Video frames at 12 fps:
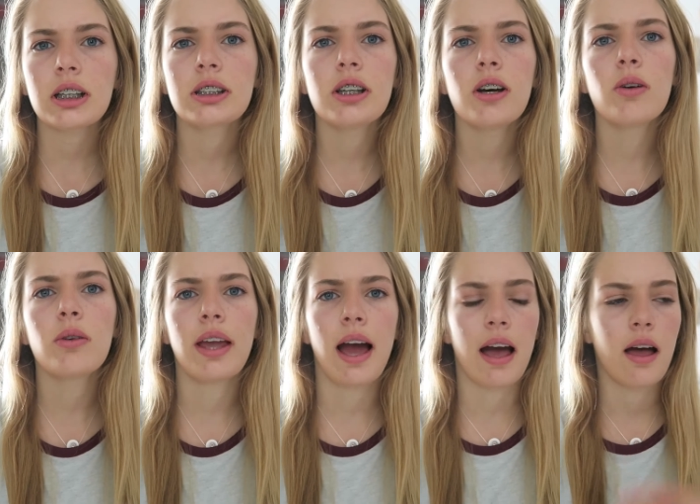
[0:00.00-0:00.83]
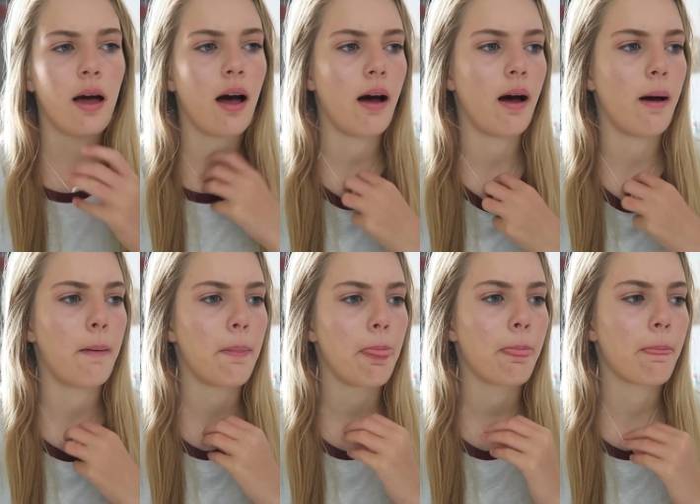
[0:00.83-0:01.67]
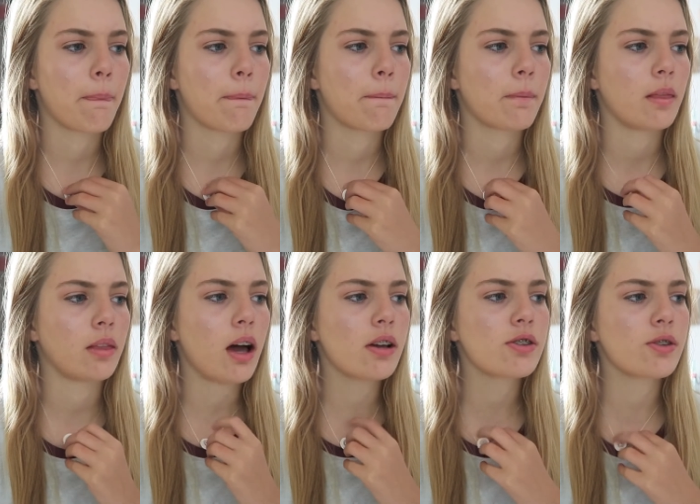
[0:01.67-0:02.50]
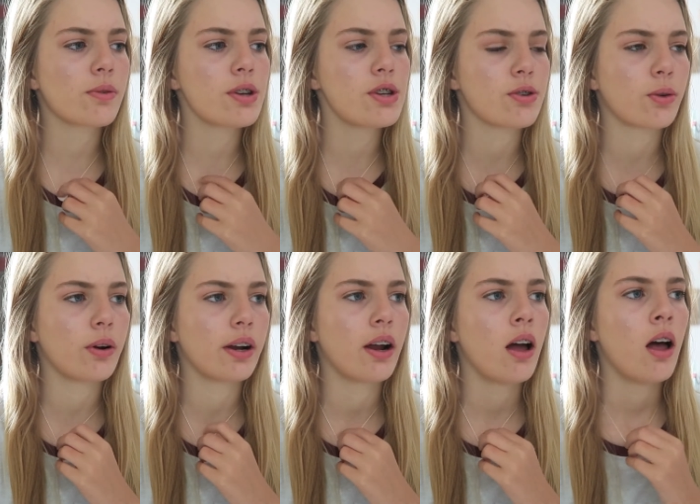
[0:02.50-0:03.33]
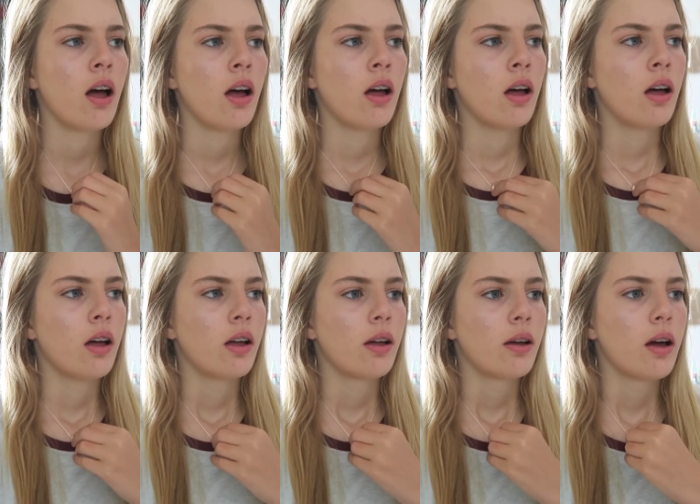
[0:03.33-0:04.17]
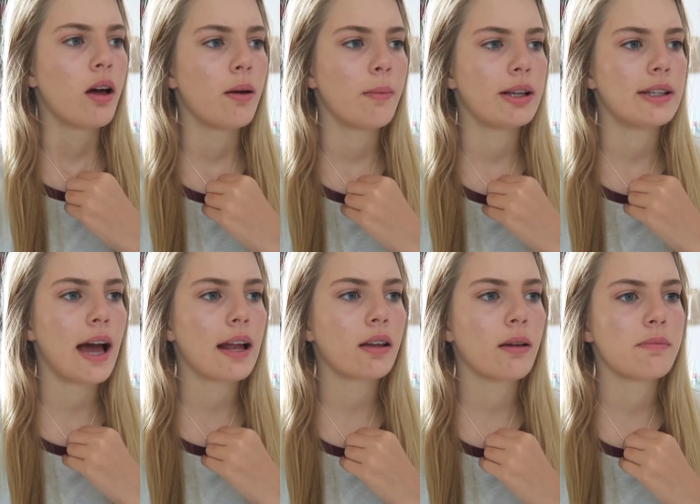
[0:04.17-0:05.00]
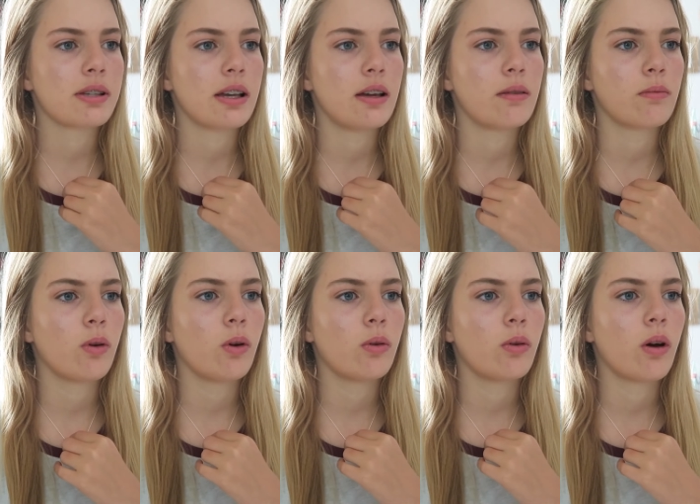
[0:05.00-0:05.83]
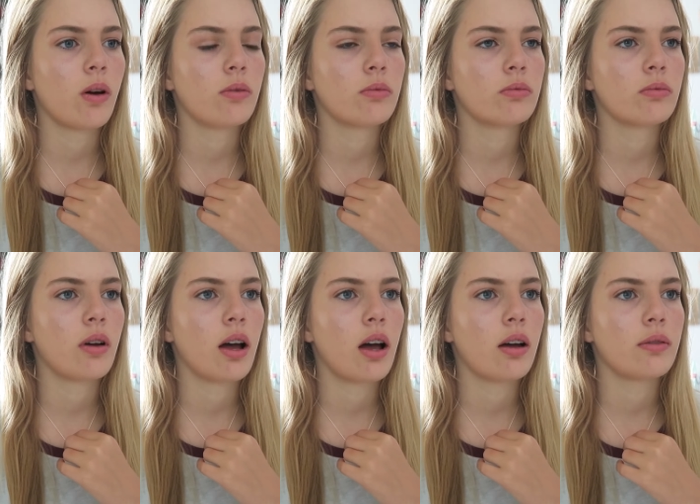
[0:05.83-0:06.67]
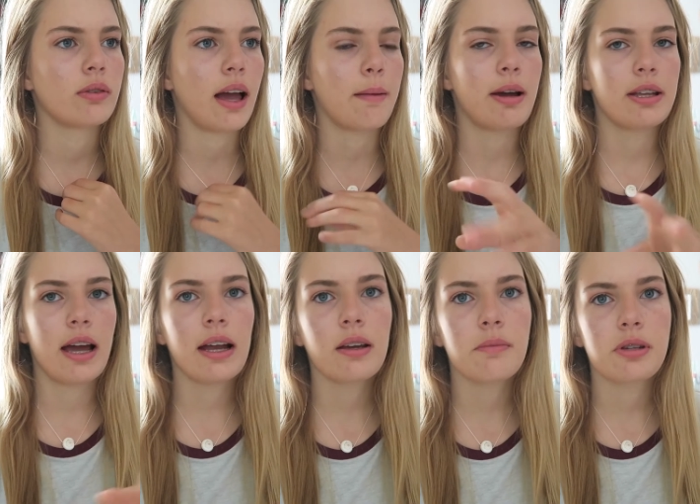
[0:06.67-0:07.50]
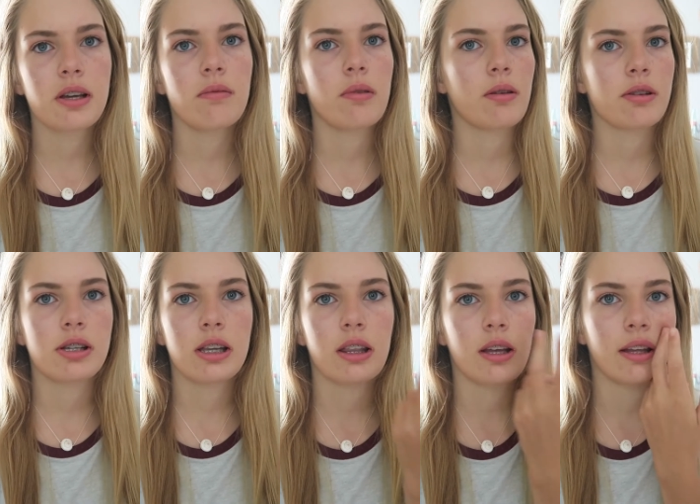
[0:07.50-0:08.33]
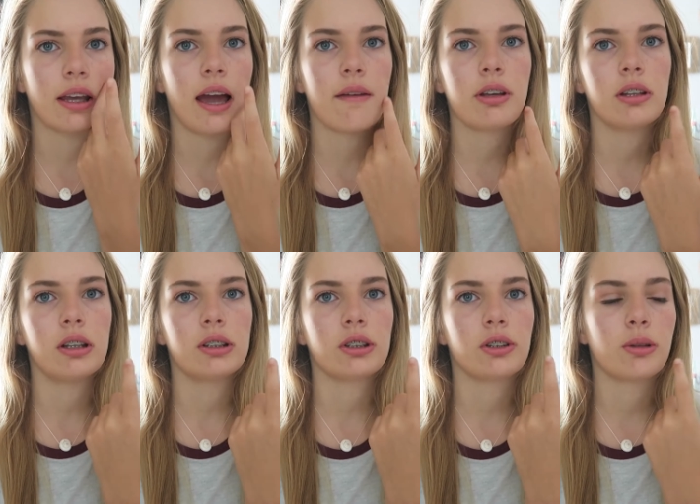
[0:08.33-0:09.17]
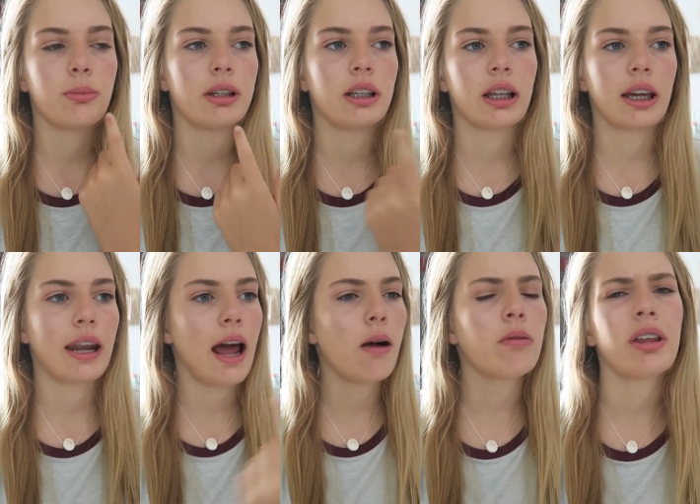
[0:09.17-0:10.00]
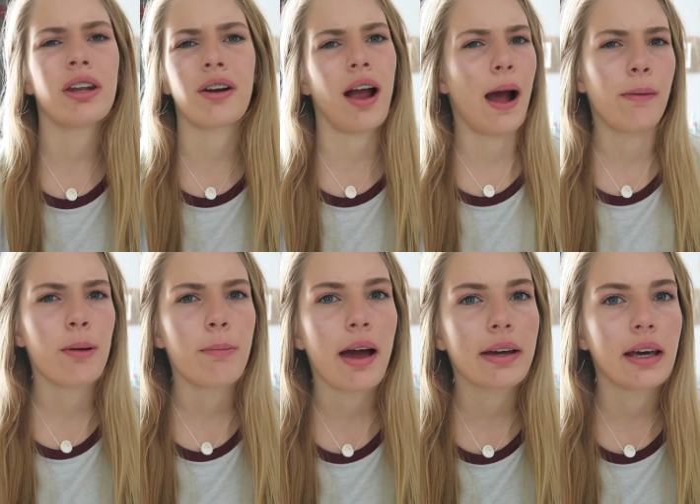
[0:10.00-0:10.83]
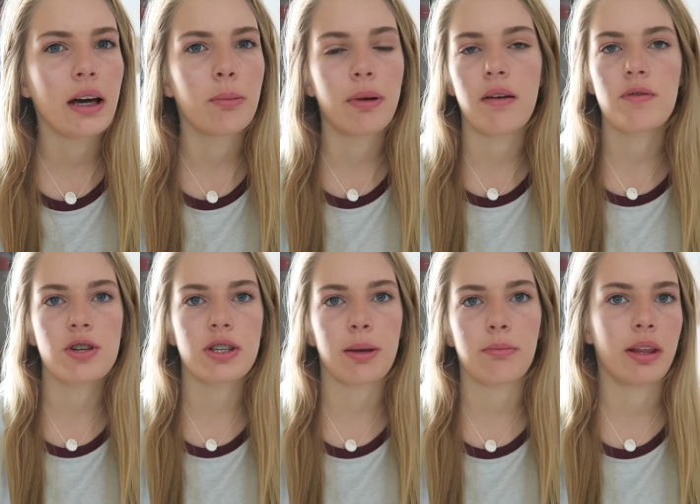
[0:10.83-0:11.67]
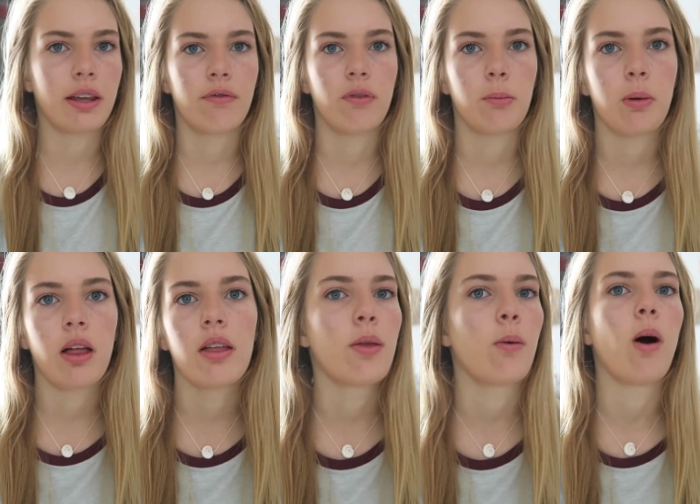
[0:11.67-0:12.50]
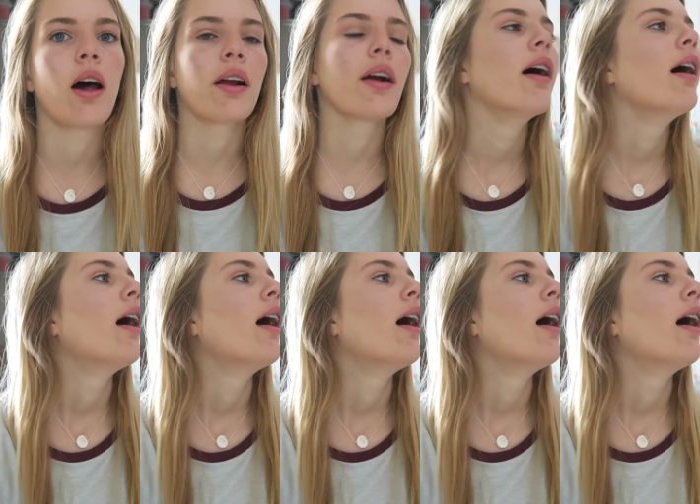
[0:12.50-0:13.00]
so yeah um, long story short my dad comes in well yeah my dad comes in we were sitting there like having lunch a little bit and then like an hour later i went back out but i was just like playing football in the water